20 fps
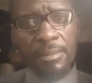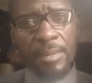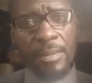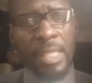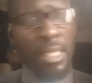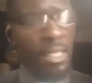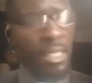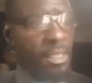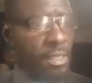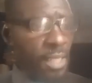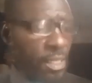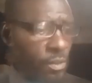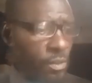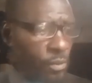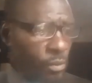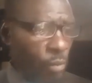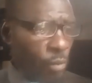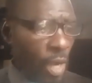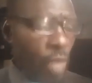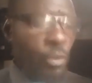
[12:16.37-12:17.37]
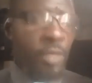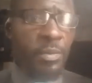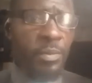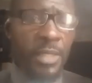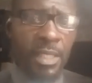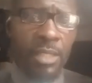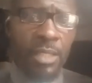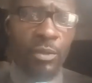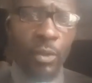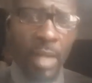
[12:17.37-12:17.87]
And one will
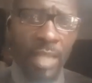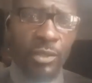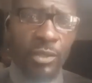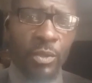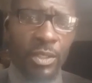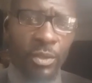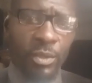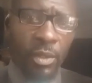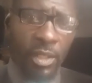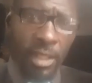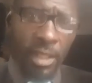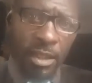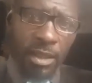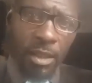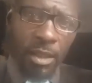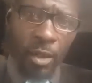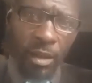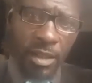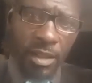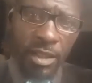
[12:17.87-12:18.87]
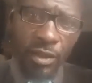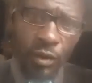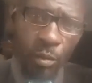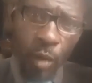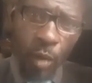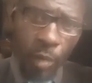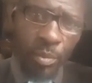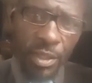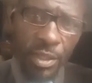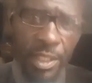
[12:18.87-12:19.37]
begin to ask questions. Is it not these small
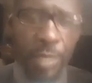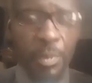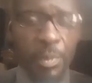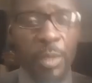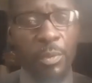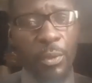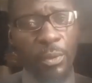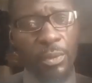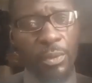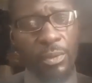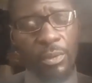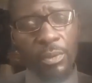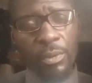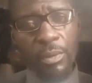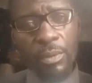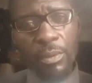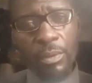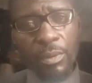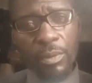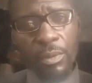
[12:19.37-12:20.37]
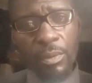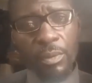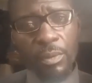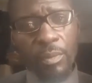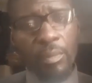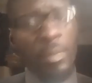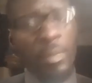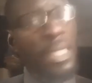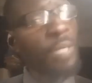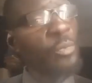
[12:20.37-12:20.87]
Benin people?
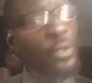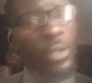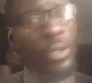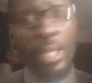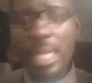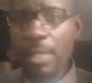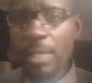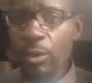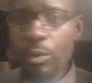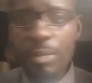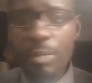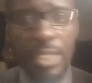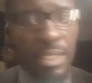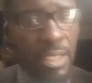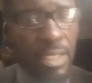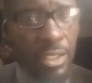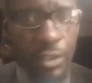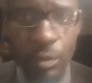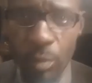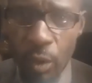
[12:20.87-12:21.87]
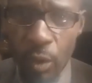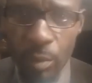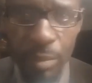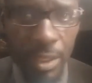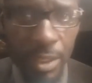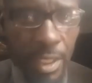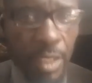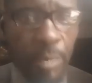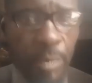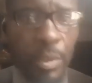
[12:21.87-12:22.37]
My brother, no be these small
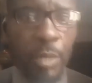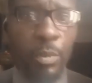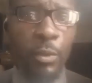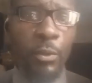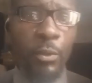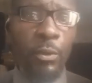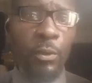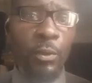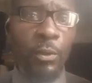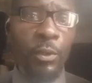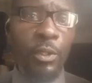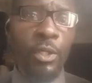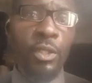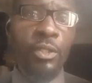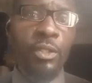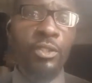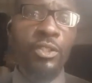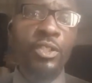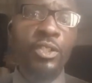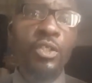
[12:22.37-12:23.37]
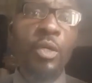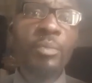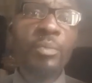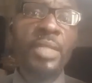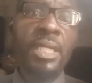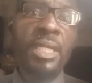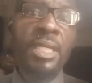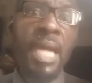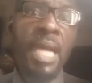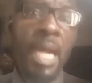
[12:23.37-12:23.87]
Benin people.
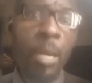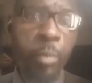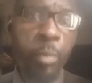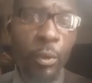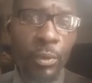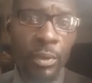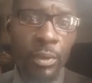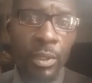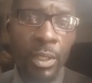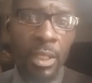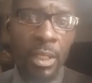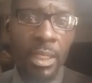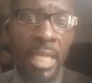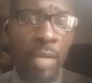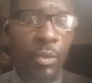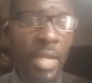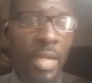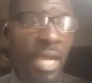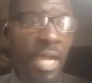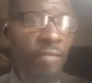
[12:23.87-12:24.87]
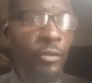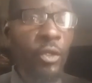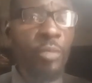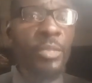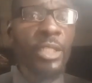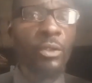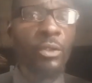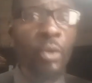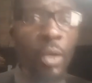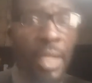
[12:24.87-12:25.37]
Something happened that we have not
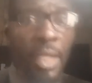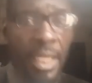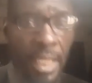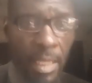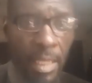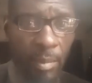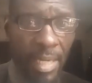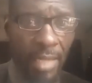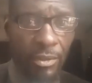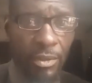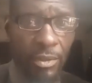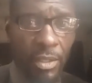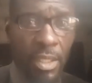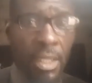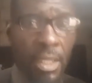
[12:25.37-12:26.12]
been talking about.